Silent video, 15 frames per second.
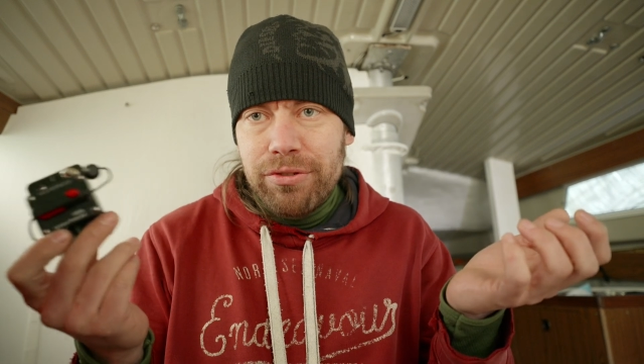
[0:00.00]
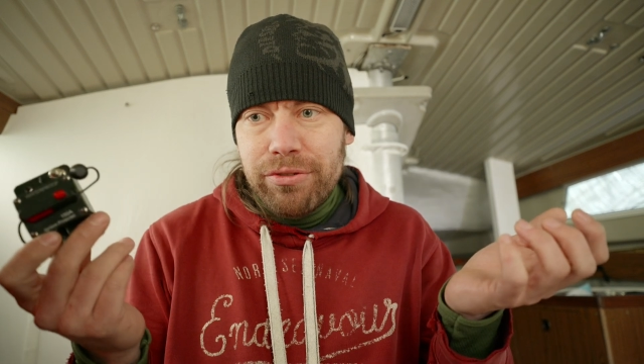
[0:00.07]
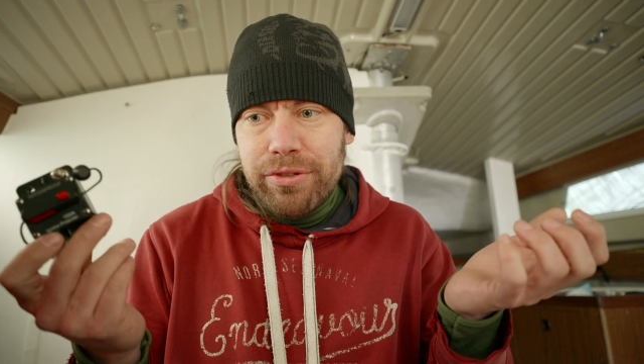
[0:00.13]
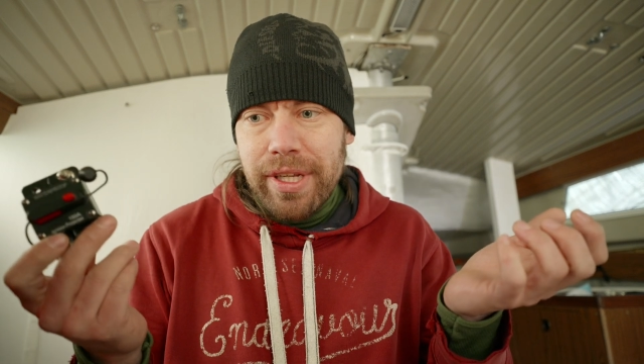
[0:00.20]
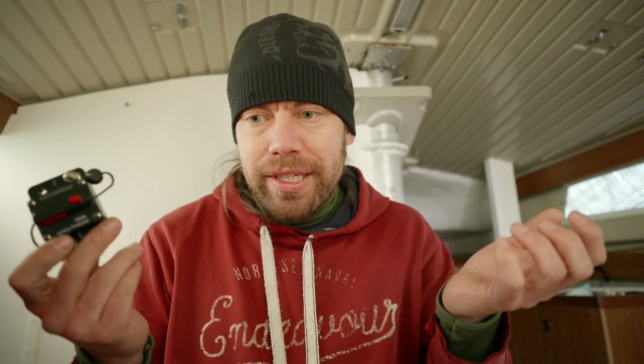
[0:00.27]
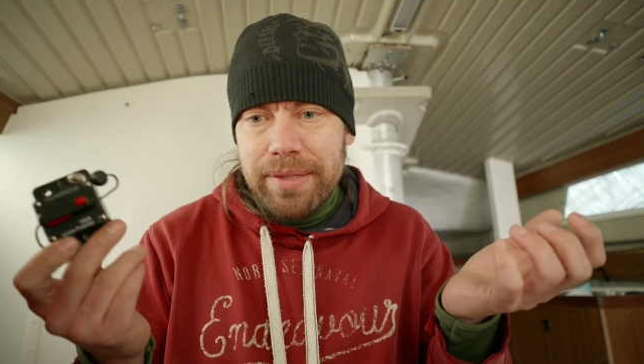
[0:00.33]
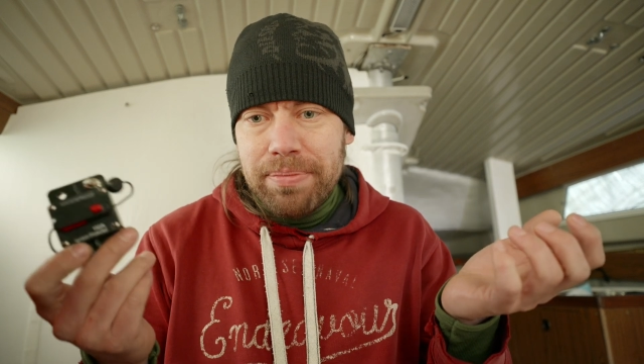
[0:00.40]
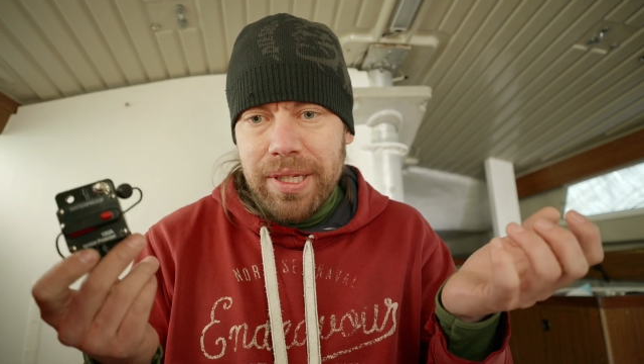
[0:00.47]

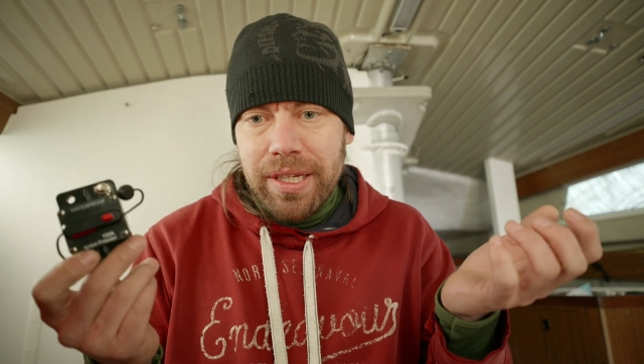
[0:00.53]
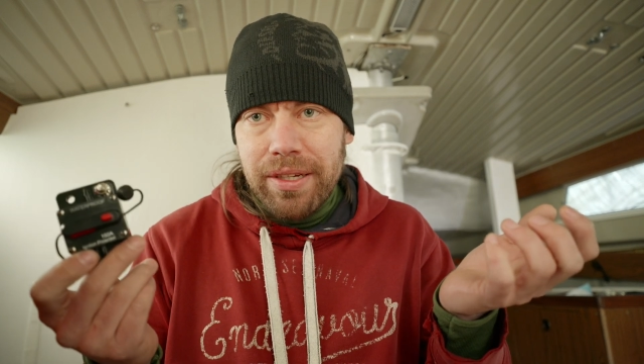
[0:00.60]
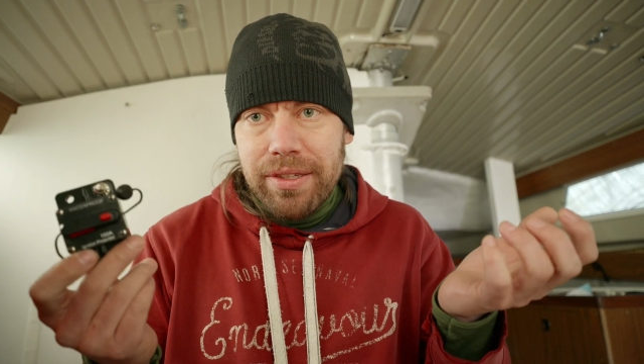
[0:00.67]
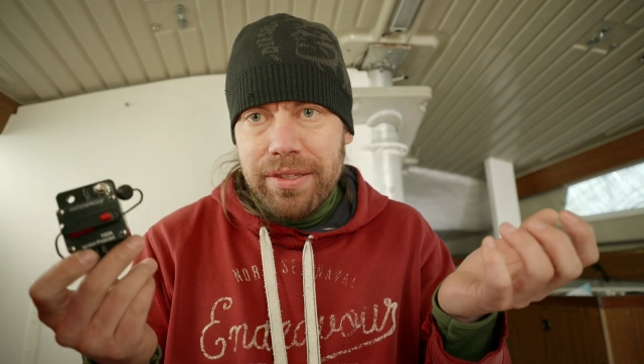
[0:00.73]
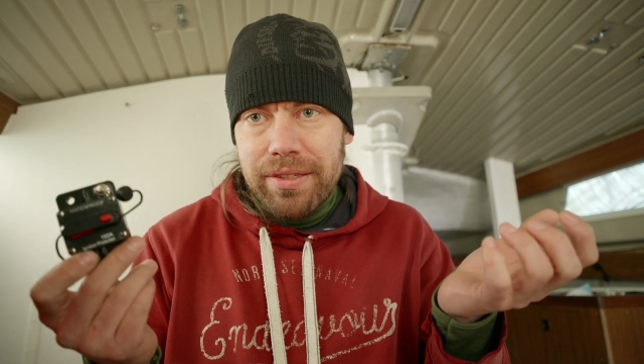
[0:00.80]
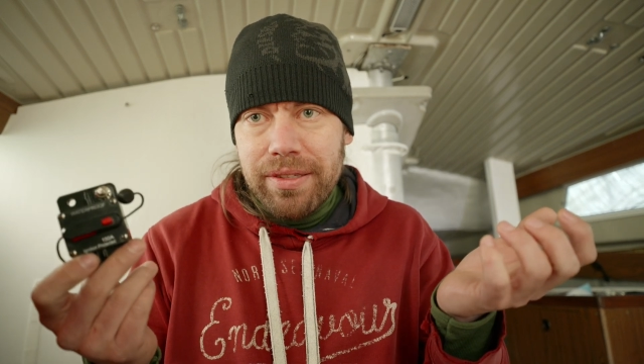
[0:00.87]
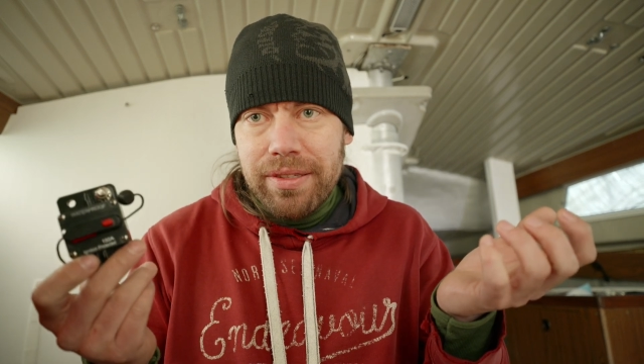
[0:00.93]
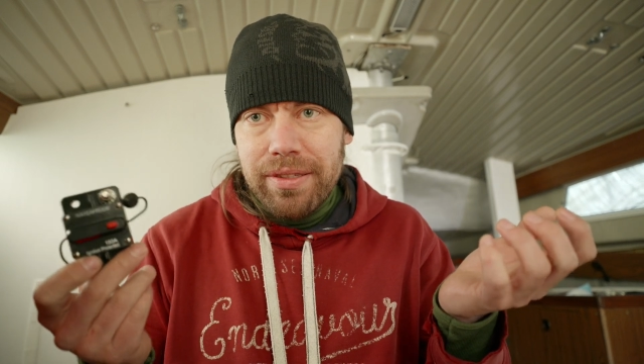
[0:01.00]
useless
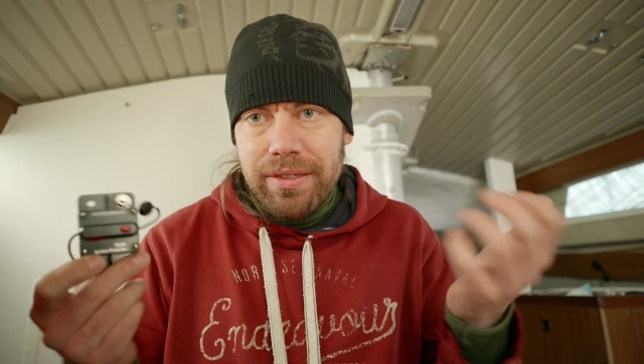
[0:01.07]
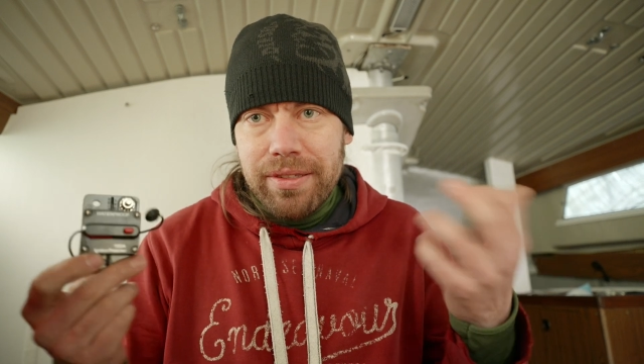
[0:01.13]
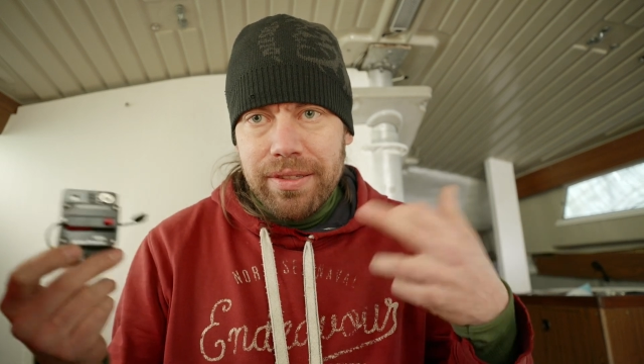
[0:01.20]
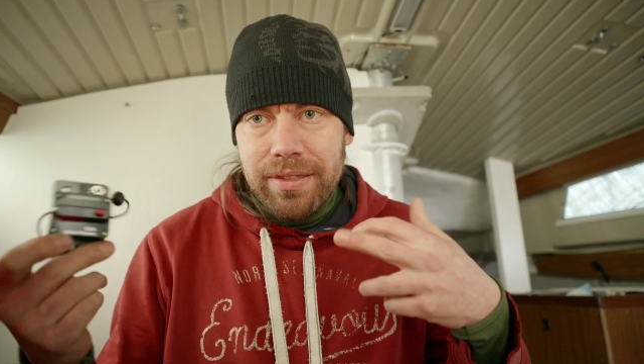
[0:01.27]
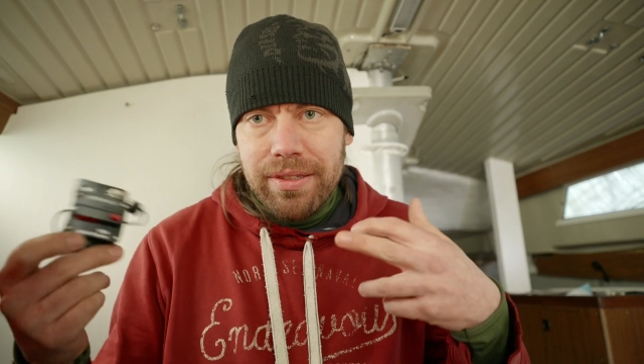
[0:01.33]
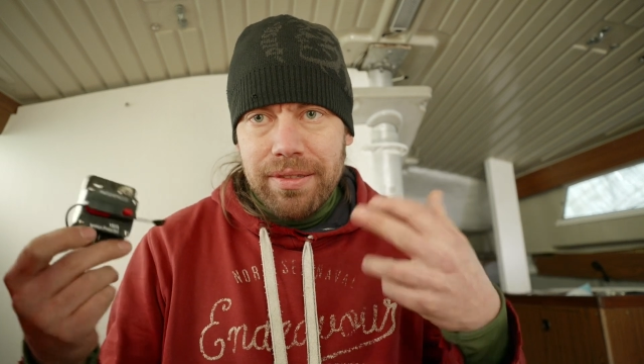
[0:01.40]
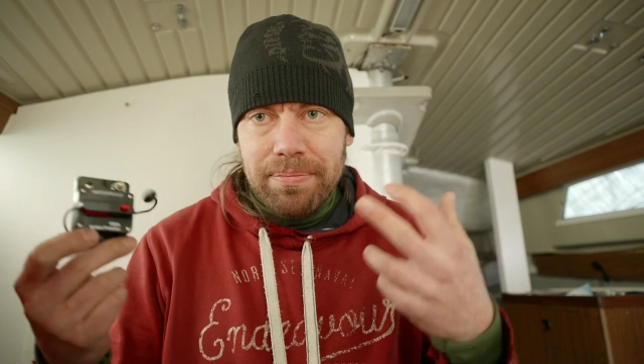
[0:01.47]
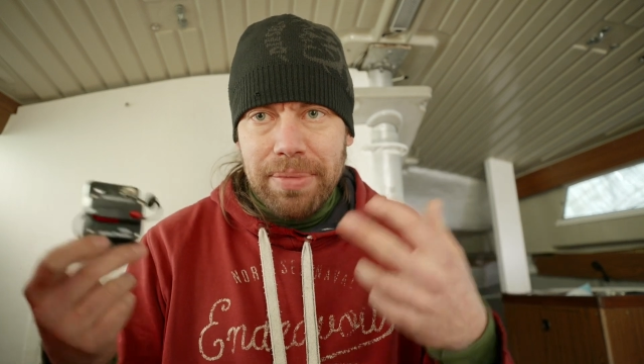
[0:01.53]
because
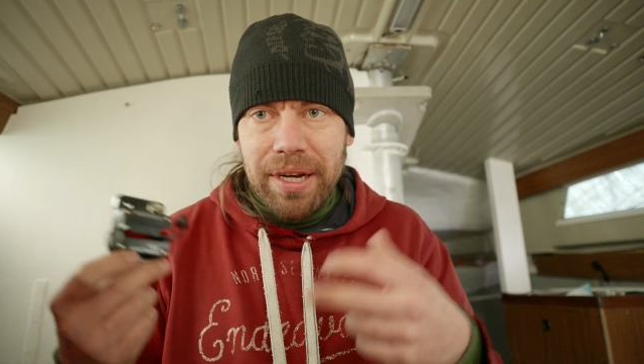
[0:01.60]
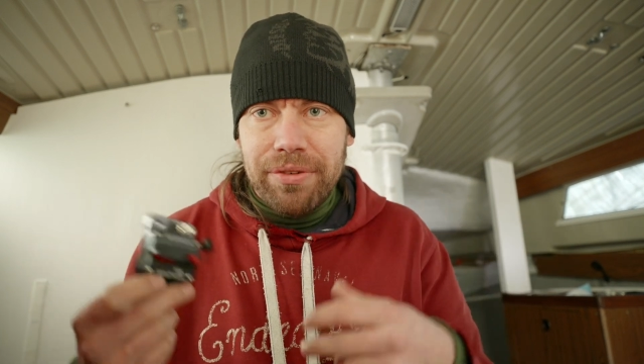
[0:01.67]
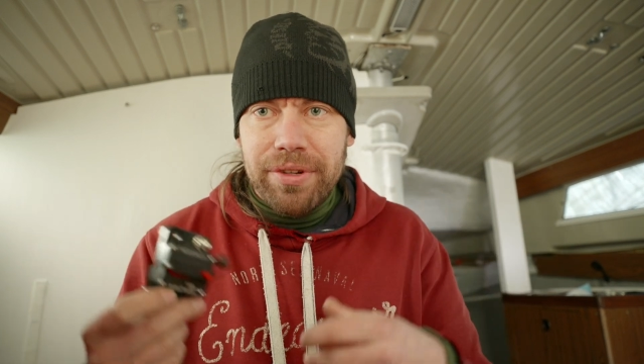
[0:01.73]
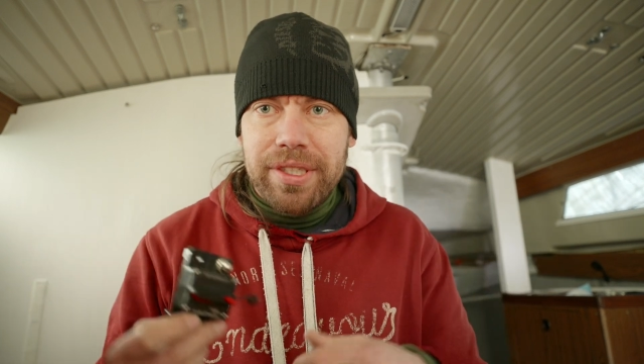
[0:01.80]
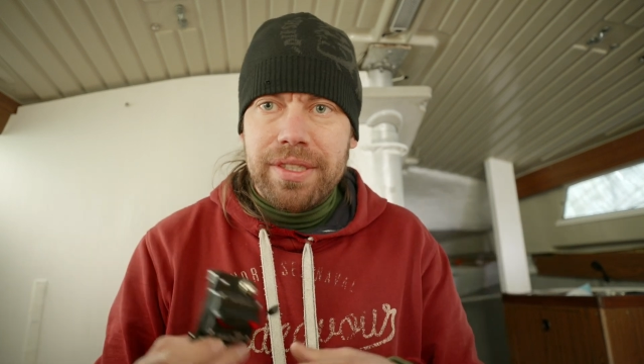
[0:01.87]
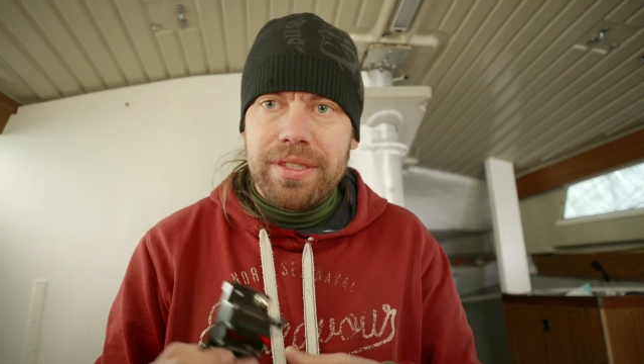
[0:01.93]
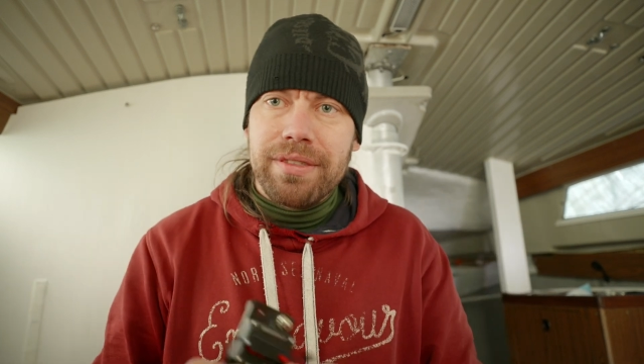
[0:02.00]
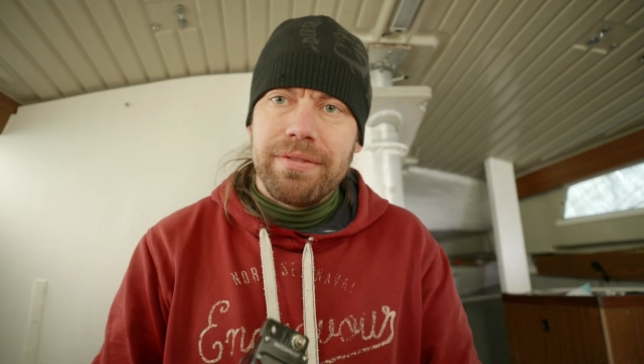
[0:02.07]
the
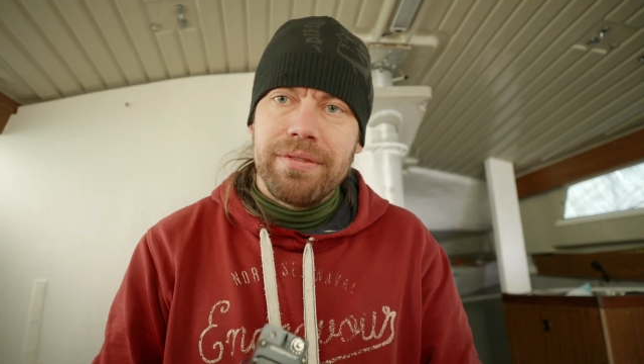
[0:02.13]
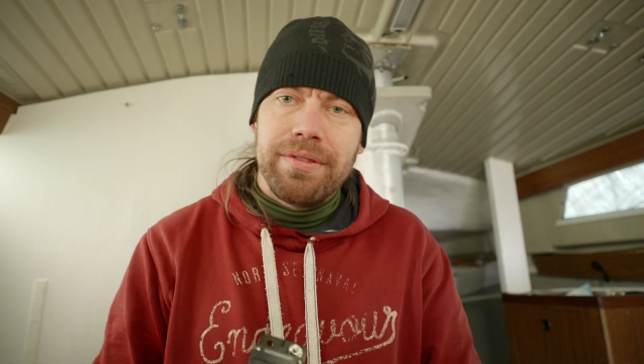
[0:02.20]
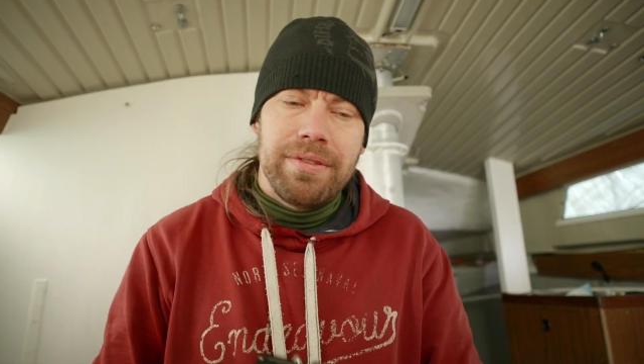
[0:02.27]
battery is